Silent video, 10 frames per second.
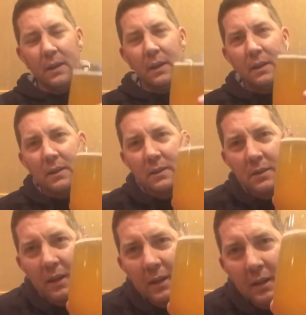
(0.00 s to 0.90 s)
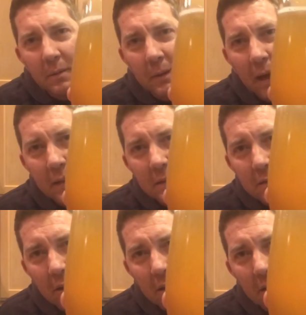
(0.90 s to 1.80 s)
It's like a little bit hazy. It's
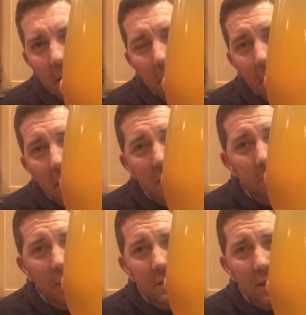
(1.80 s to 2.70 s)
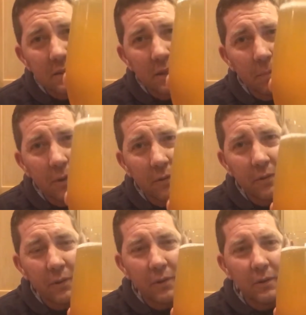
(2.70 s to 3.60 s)
not clear, but I suppose that's typical
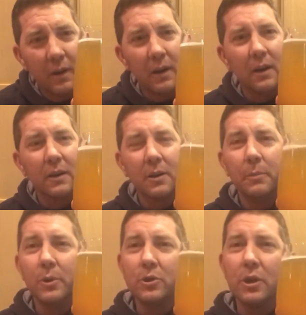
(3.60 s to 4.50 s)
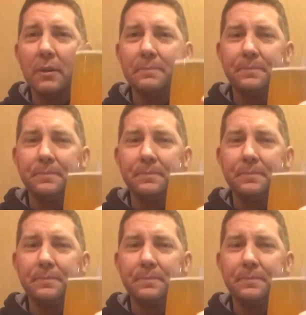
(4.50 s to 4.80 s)
for kombucha.